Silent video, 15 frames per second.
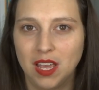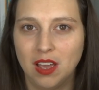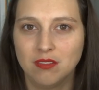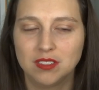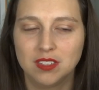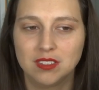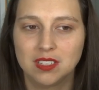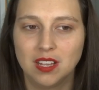I
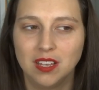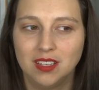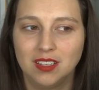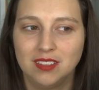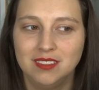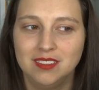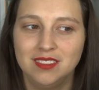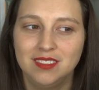was just like,
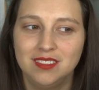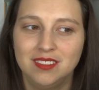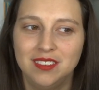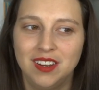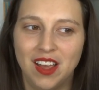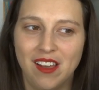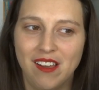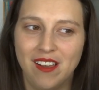
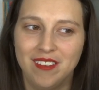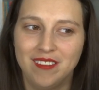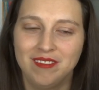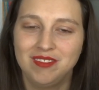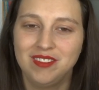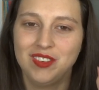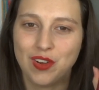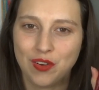no,
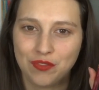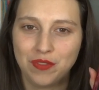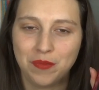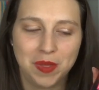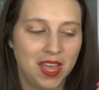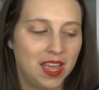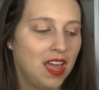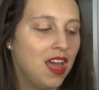not for
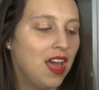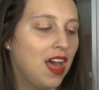me.